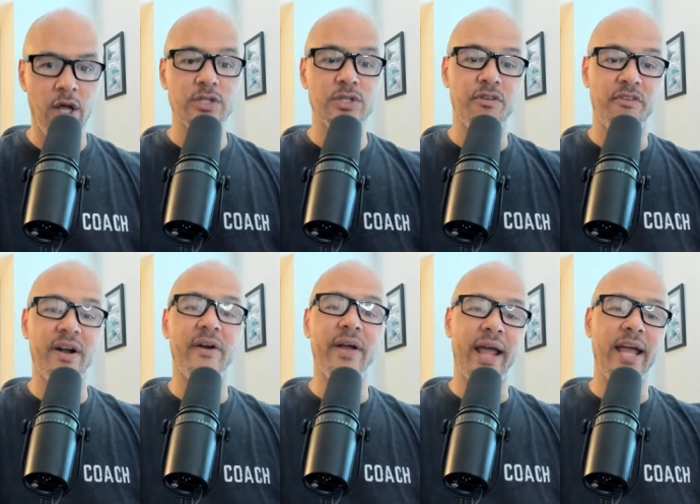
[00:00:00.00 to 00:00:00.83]
So the
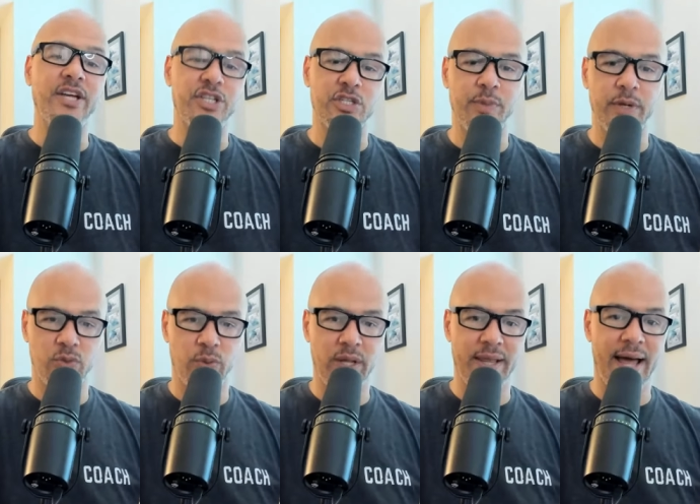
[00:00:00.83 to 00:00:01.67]
variations
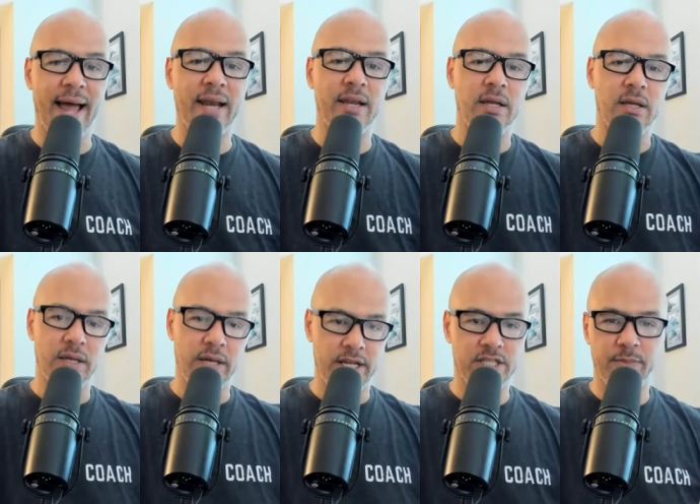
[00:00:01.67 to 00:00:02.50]
between that
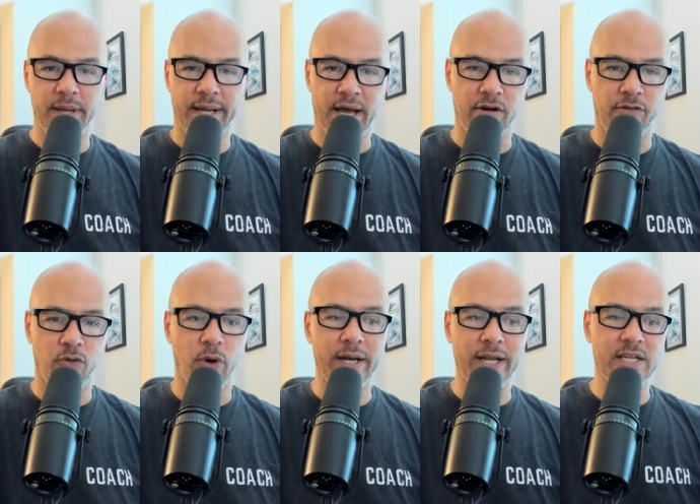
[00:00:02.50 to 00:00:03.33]
needs to be accounted
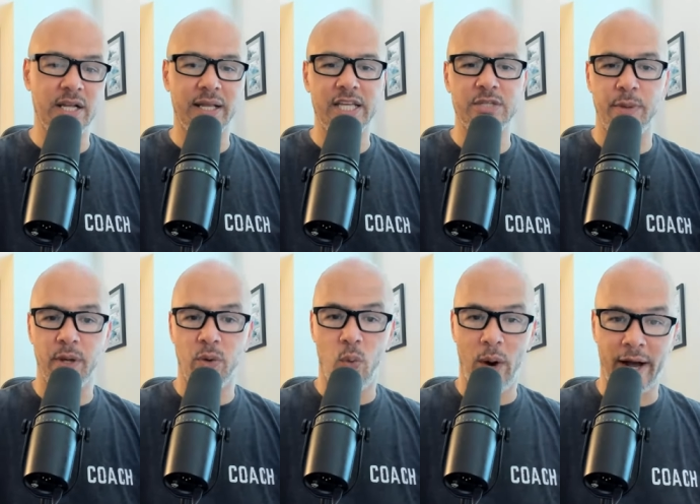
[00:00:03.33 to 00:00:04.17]
for. I need to at least be
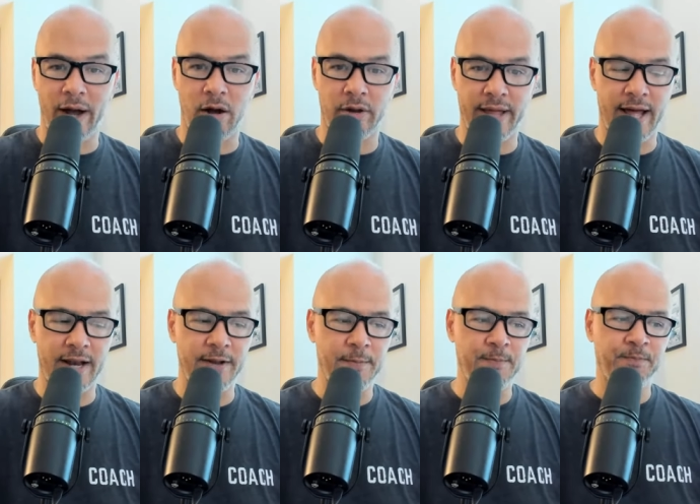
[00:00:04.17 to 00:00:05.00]
aware that
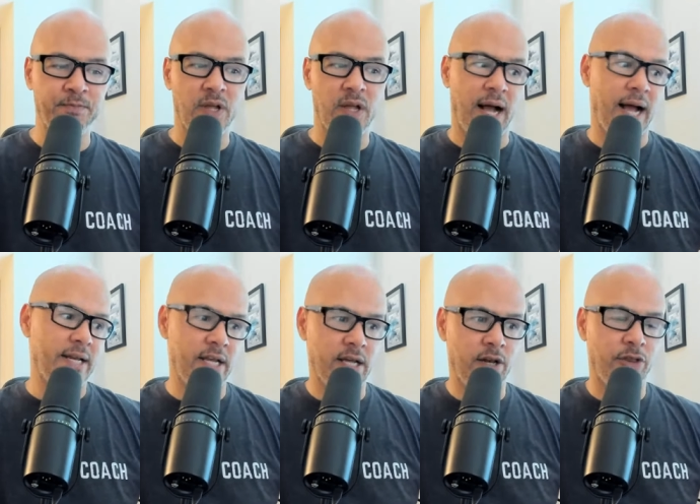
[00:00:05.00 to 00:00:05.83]
I
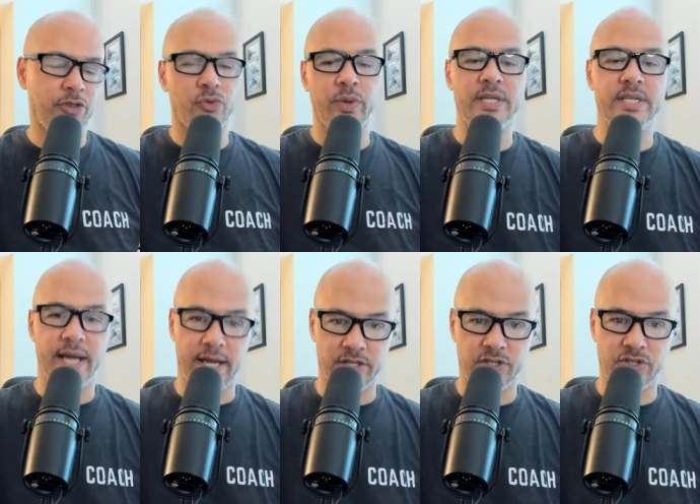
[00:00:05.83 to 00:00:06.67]
did 3
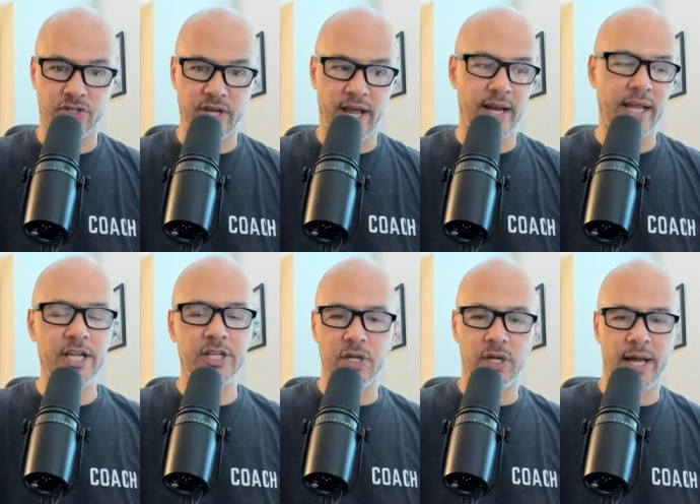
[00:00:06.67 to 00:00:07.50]
tests and
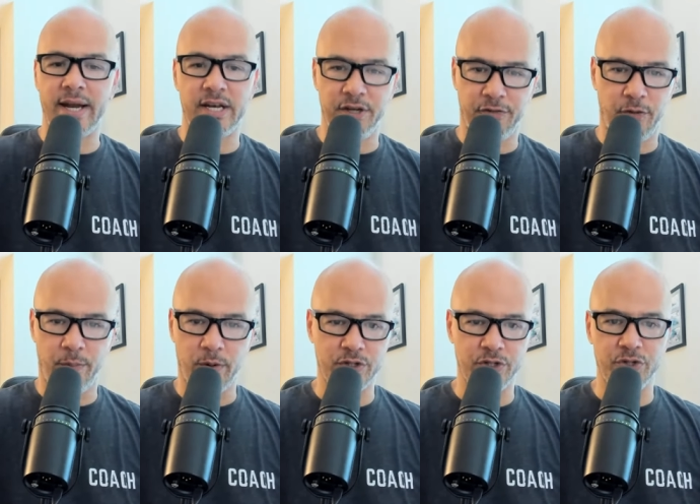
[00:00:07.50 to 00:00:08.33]
I had a different
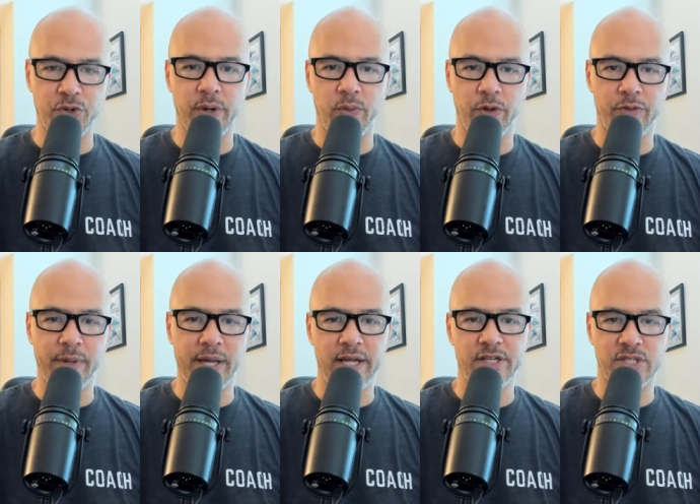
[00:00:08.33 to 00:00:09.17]
person do it with me
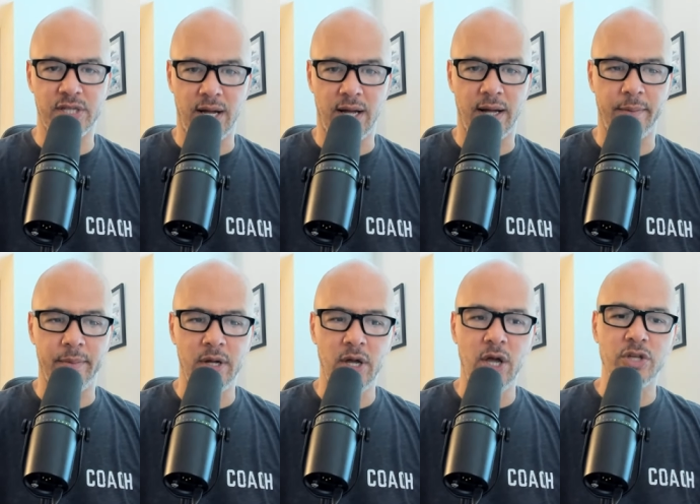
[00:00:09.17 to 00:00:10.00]
each time.